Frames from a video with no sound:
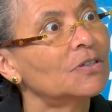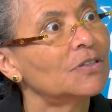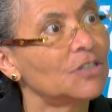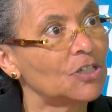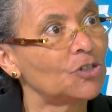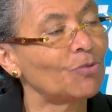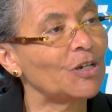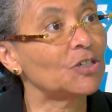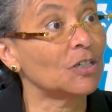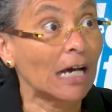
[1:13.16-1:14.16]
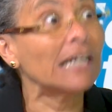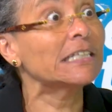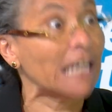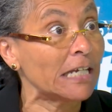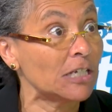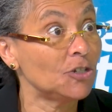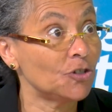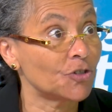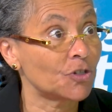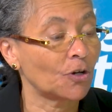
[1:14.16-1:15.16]
the situation 19
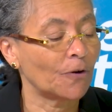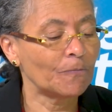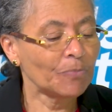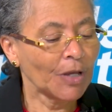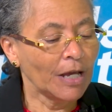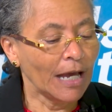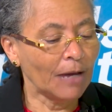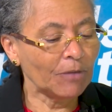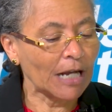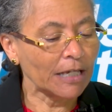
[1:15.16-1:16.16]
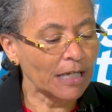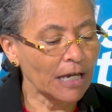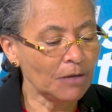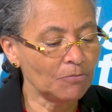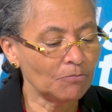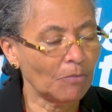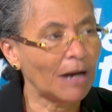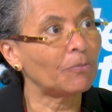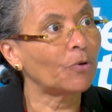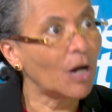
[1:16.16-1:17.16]
years ago. And when I came,
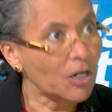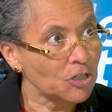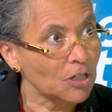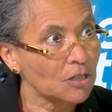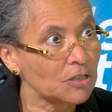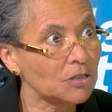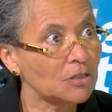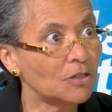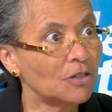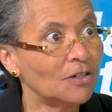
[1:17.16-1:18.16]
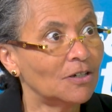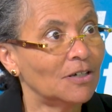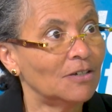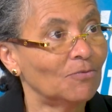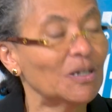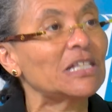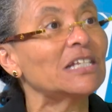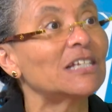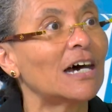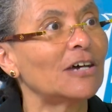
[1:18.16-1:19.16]
my project was
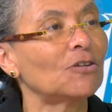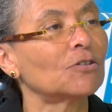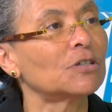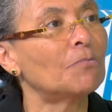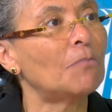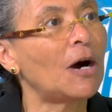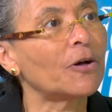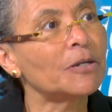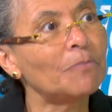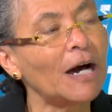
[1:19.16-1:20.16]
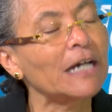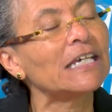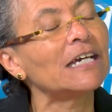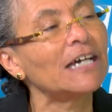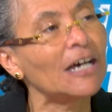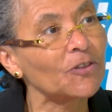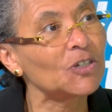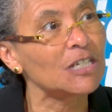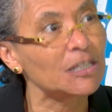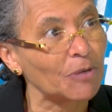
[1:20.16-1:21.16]
entitled Maori Pakeha
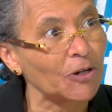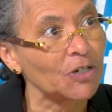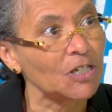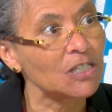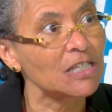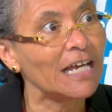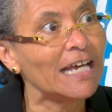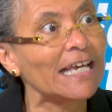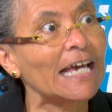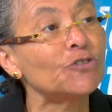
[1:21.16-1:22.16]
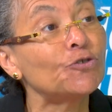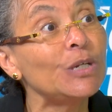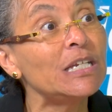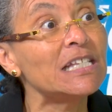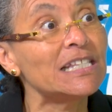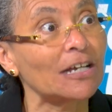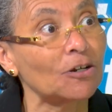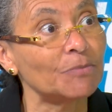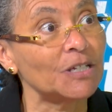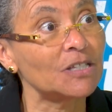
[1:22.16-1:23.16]
Health Disparities: Can Treaty
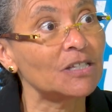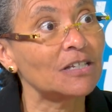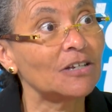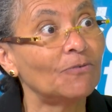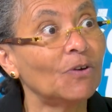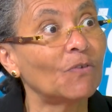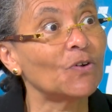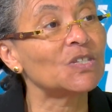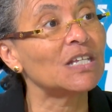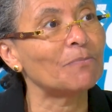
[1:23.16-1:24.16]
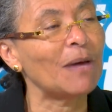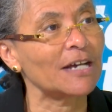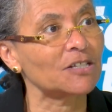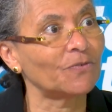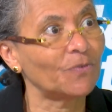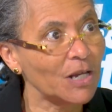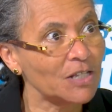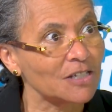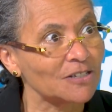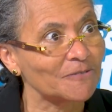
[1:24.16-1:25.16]
Settlements Reverse the Impacts of
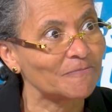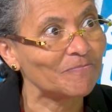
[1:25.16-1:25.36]
Racism?